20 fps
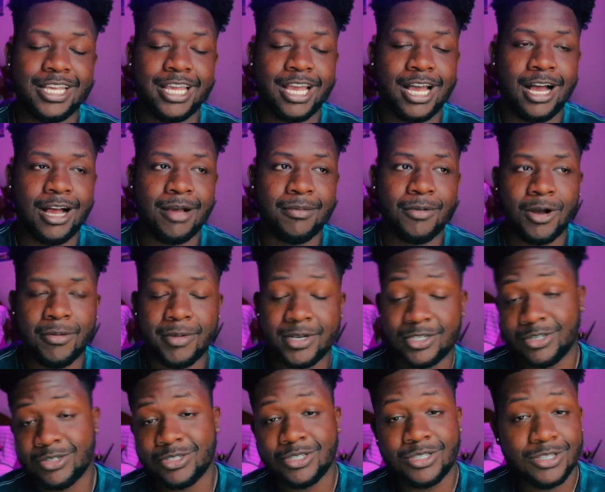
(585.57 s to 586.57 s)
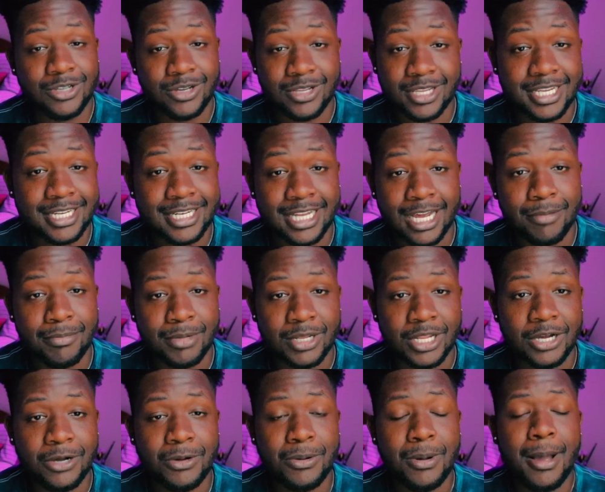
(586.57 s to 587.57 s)
All my socials are linked down
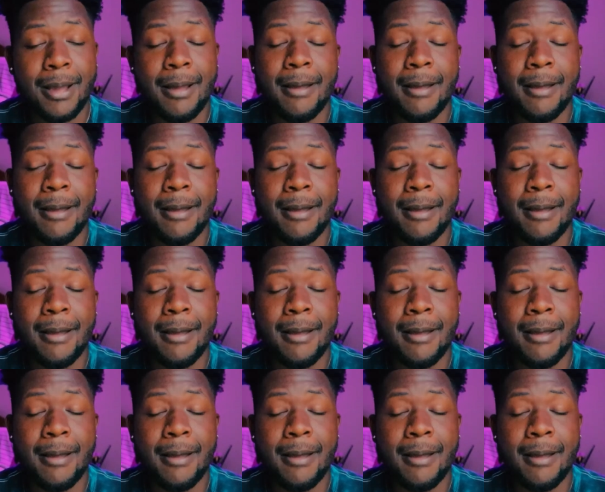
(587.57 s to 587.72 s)
below.